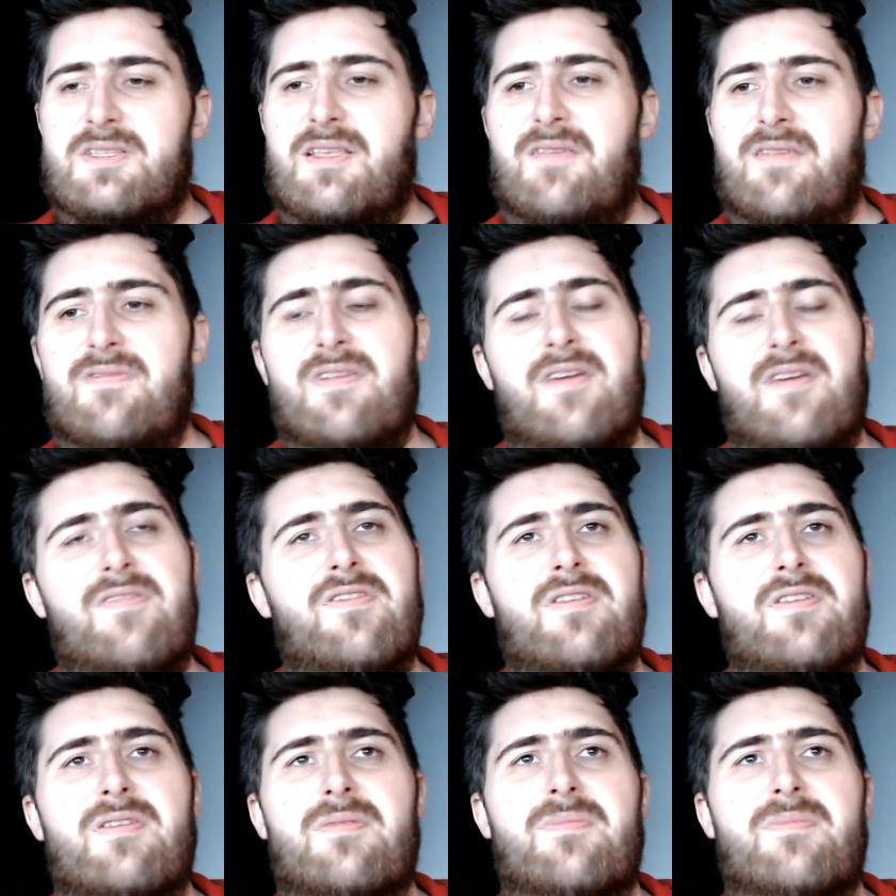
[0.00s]
They've
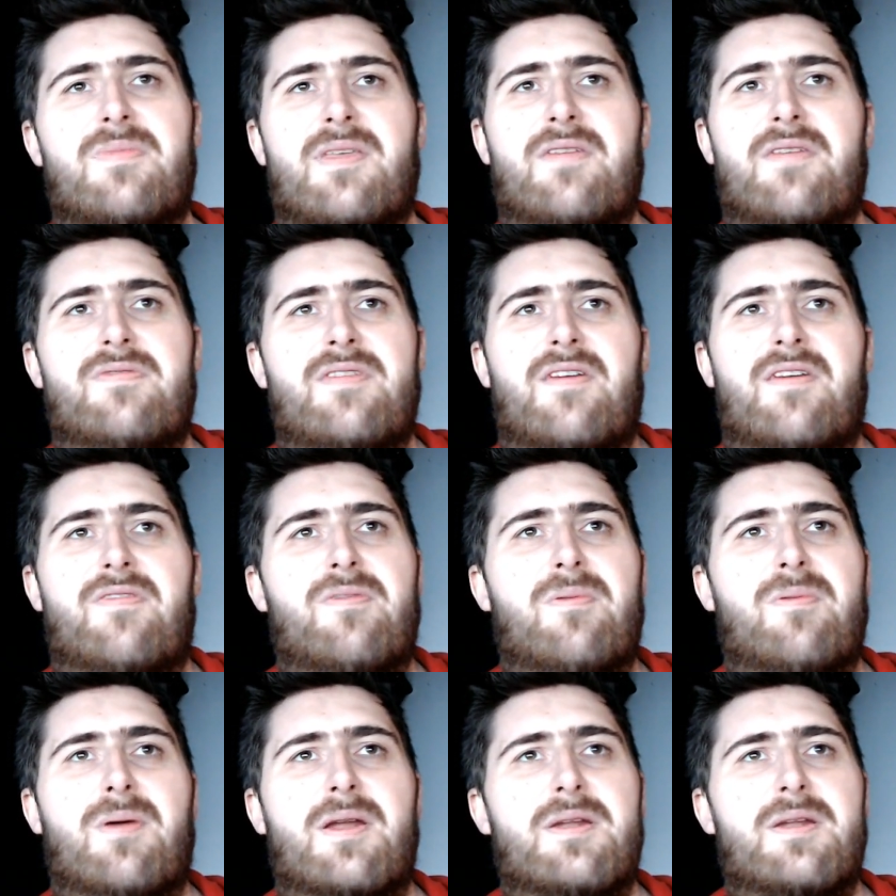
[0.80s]
never
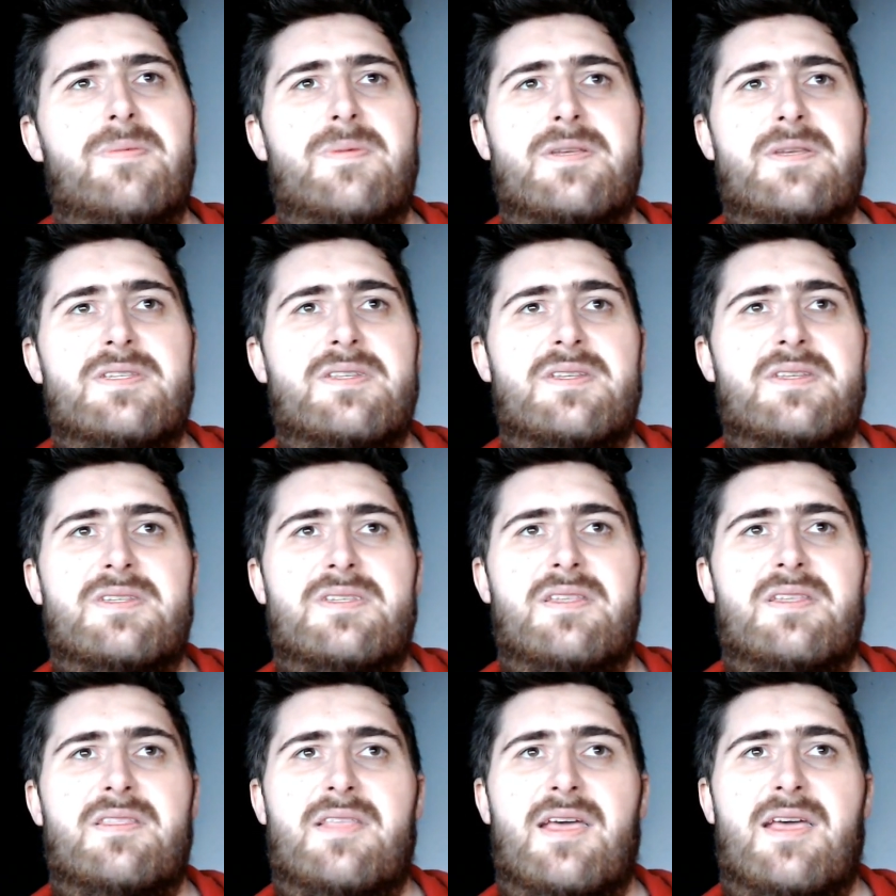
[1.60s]
run a business
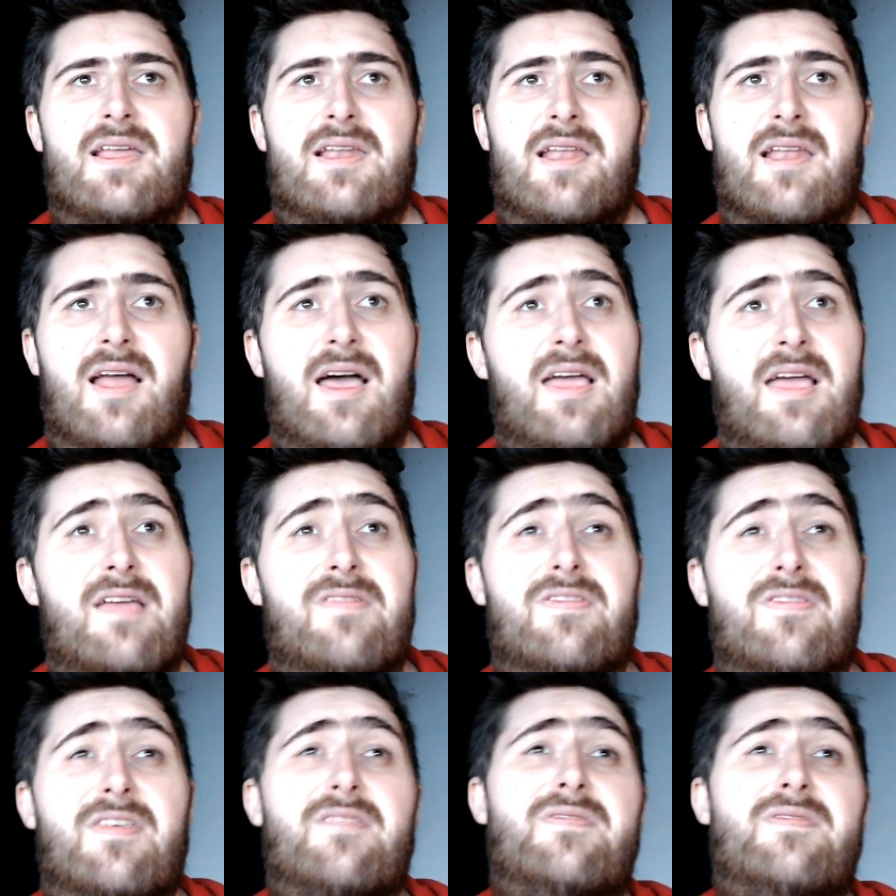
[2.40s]
in their
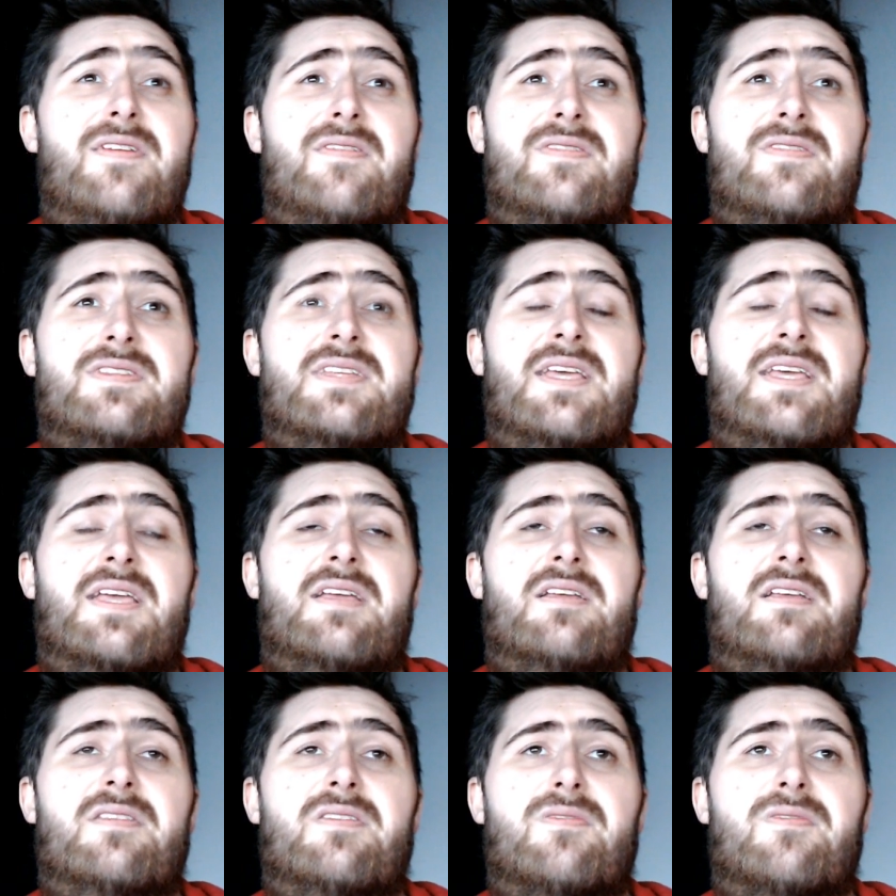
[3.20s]
life. They've never
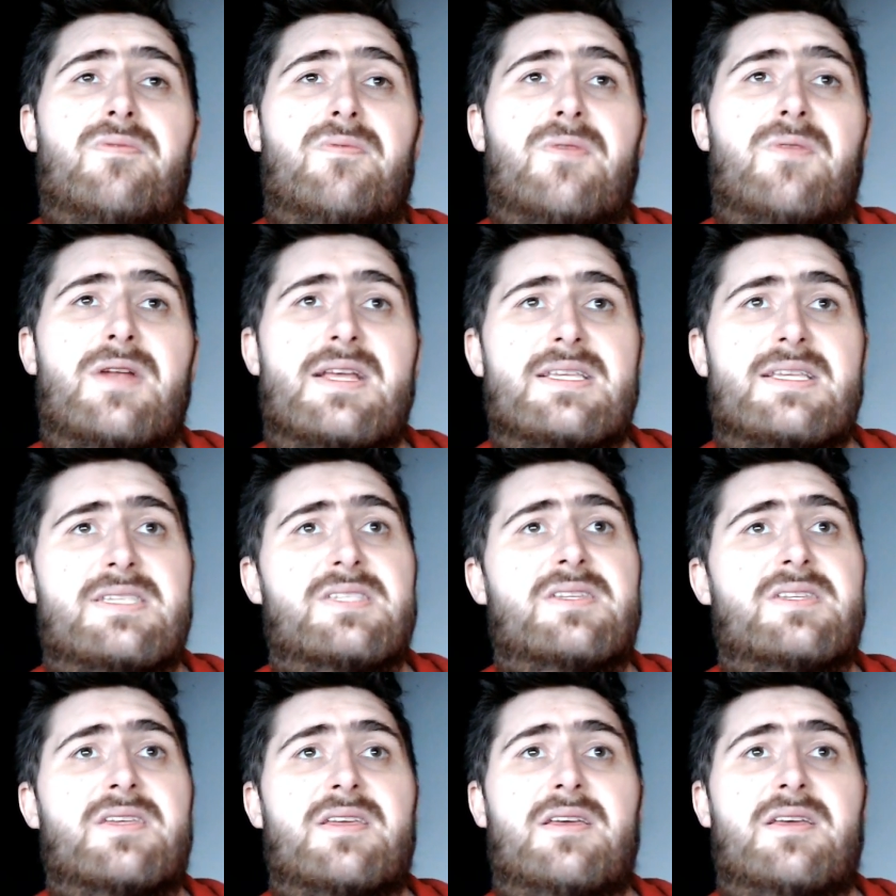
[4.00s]
taken the
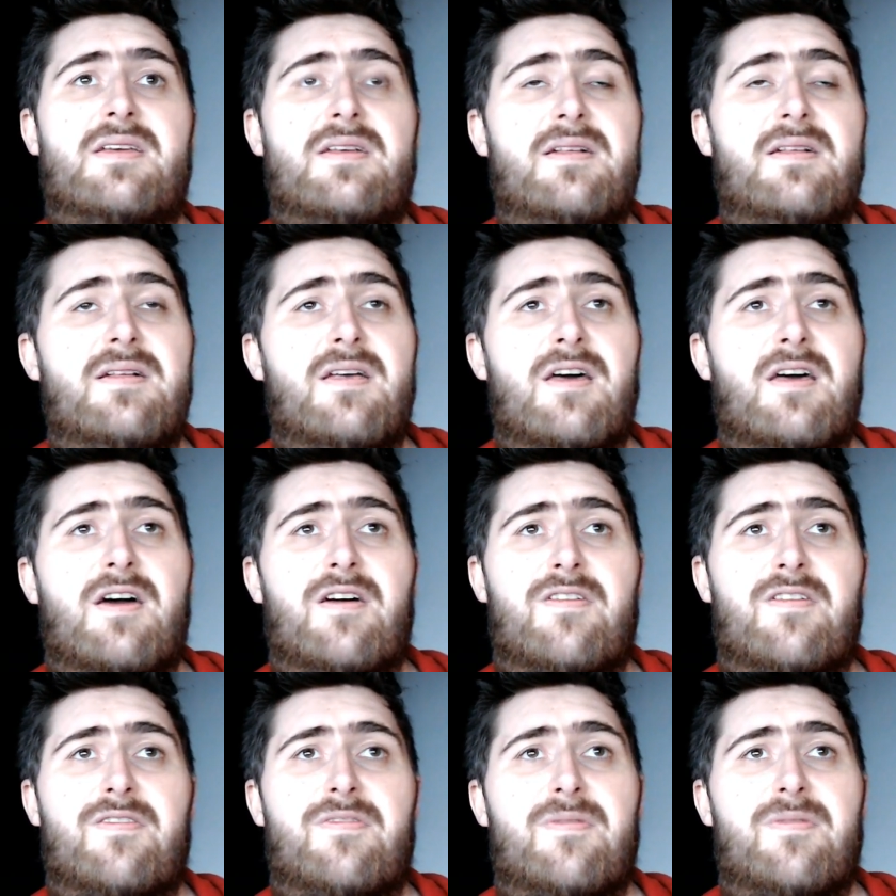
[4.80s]
risk
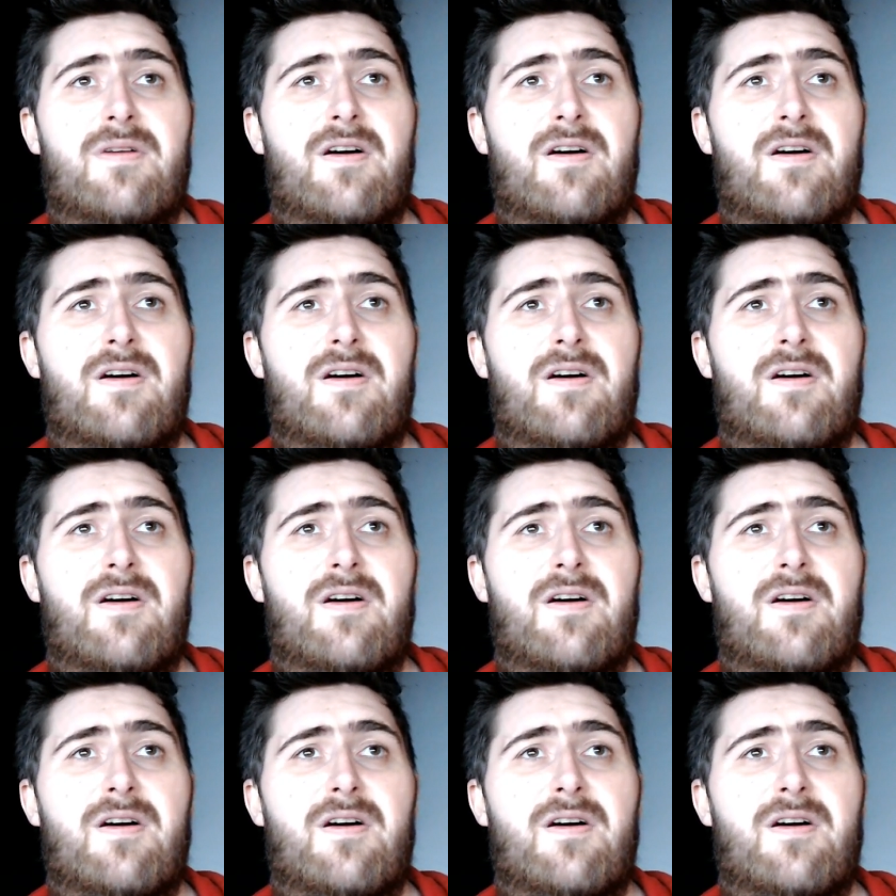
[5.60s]
of